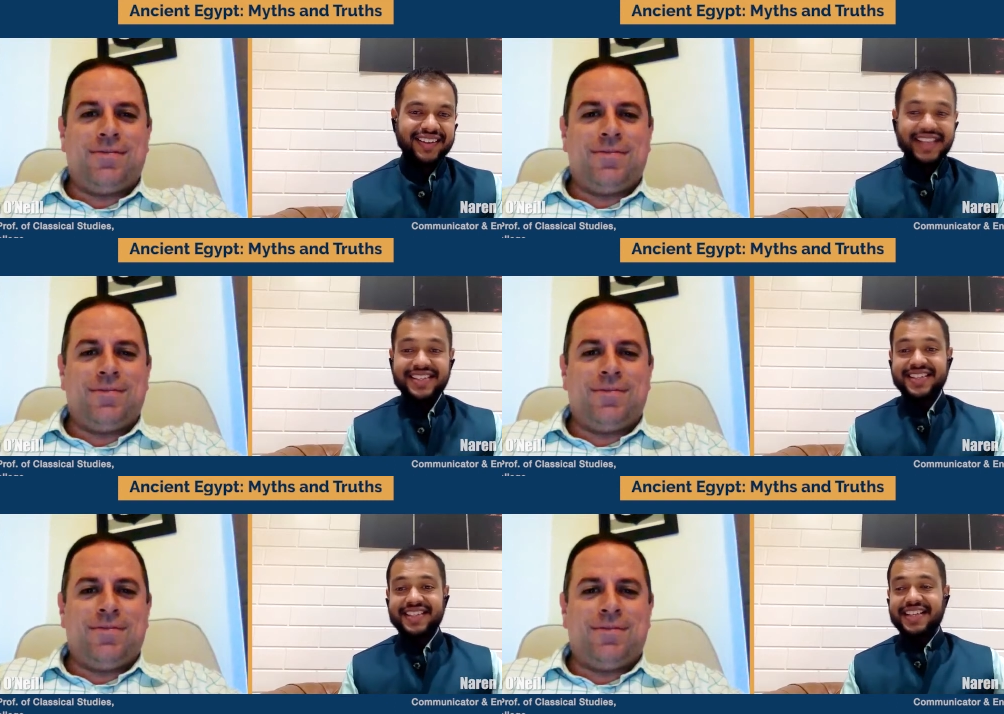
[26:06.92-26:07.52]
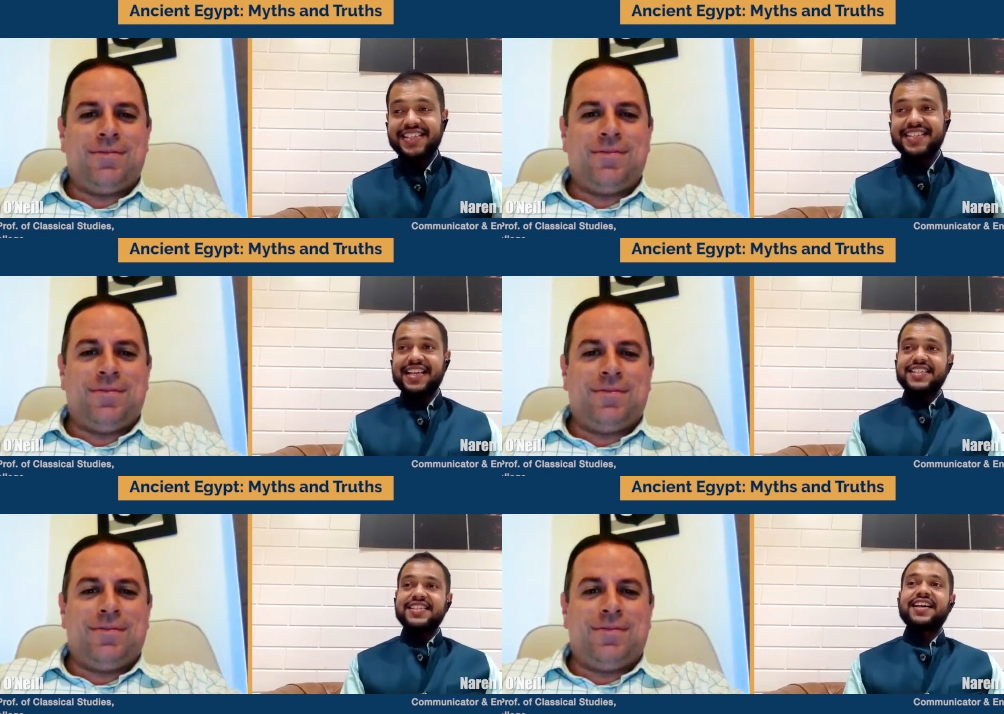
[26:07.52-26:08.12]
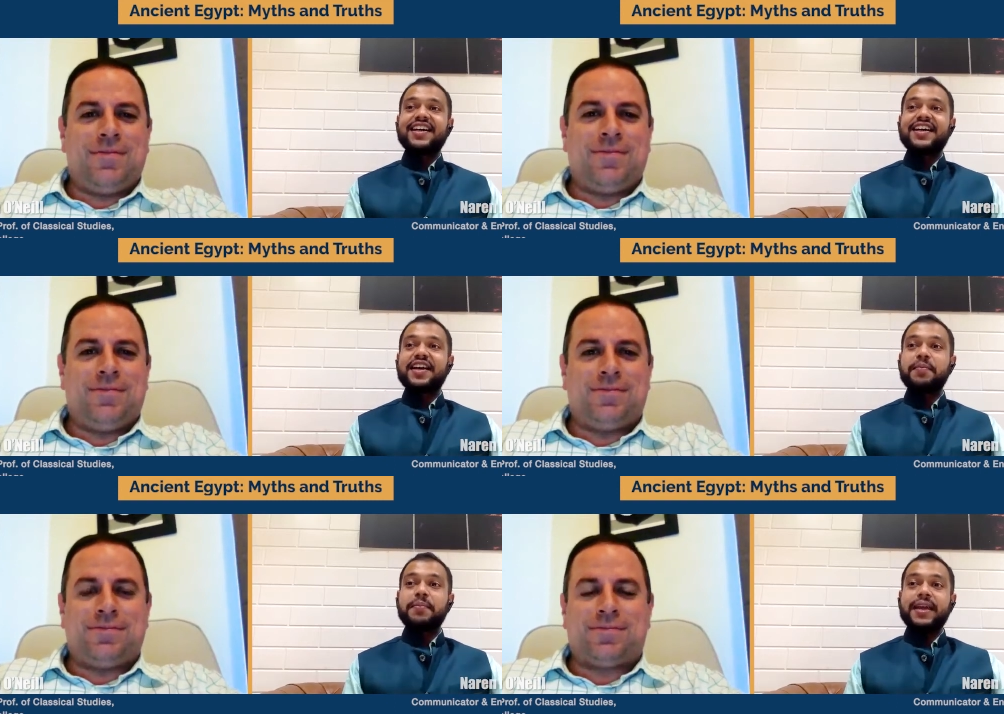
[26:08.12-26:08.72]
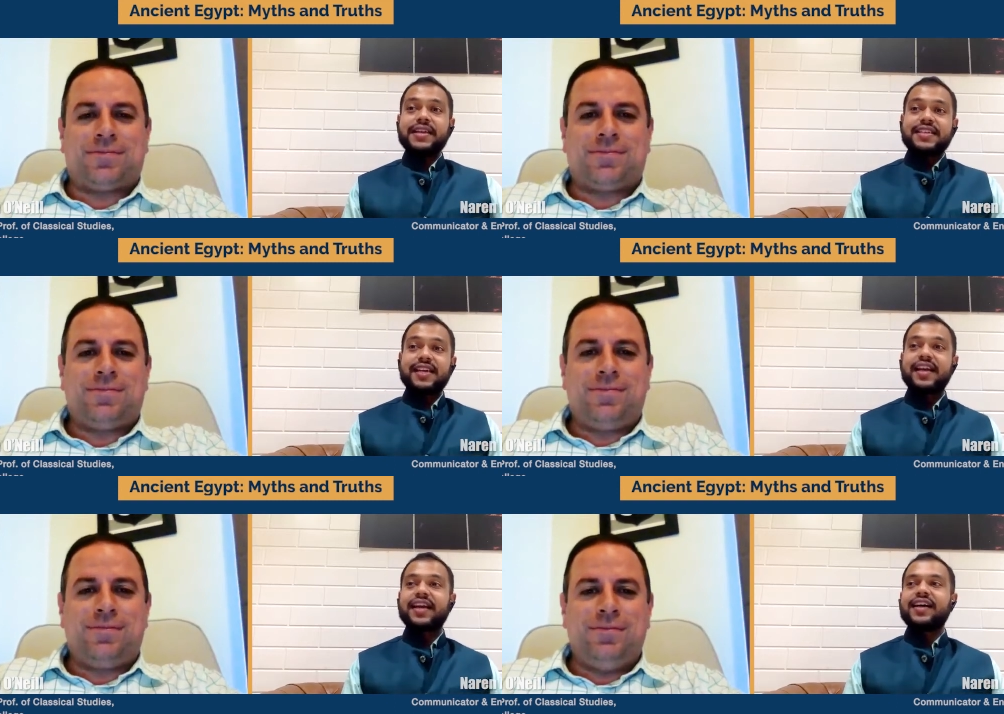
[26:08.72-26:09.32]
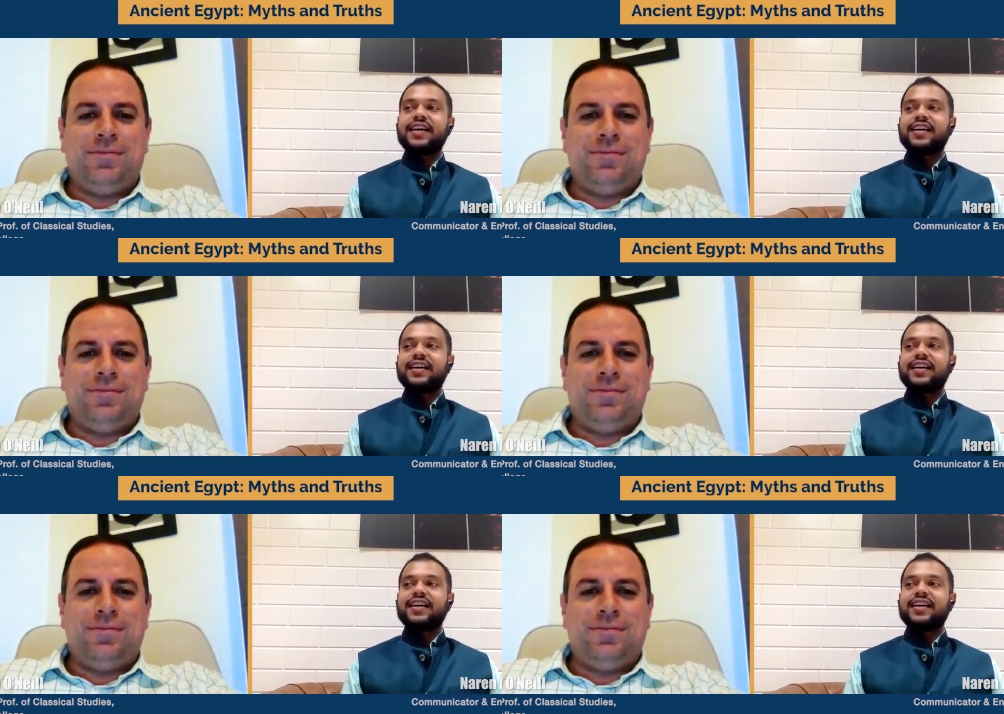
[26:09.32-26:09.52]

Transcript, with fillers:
Speaker 1: that's that's that's uh, an amazing